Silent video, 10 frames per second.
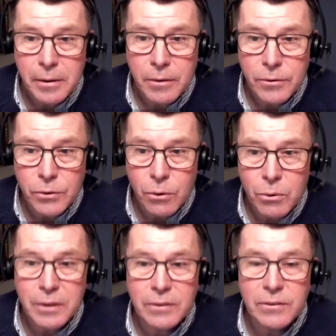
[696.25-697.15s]

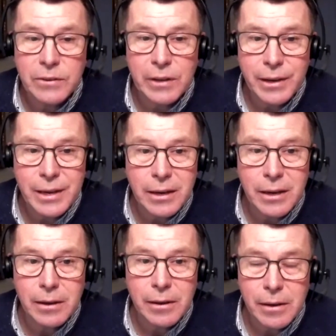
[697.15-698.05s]
So it's
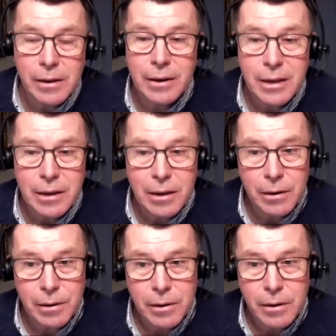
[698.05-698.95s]

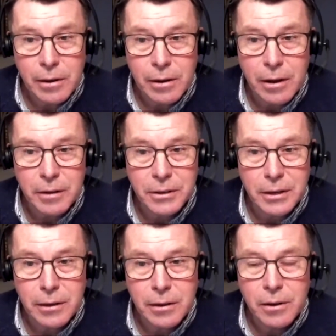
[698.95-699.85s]
illegal
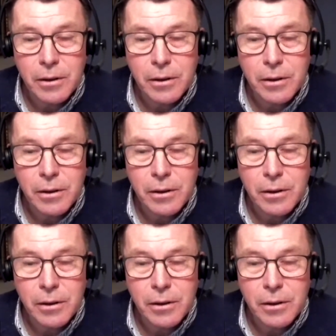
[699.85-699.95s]
cutting